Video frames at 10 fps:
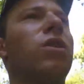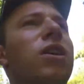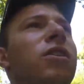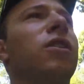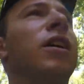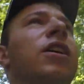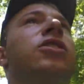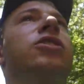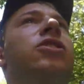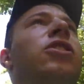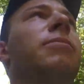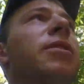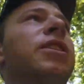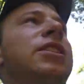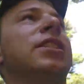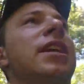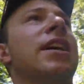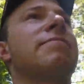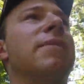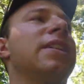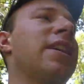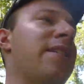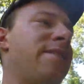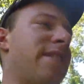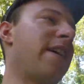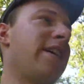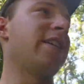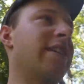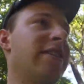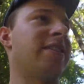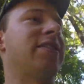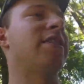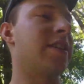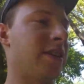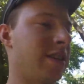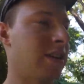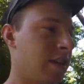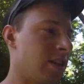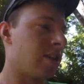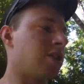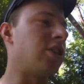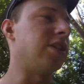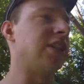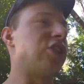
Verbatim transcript: Well, saw the biggest snake of my life and something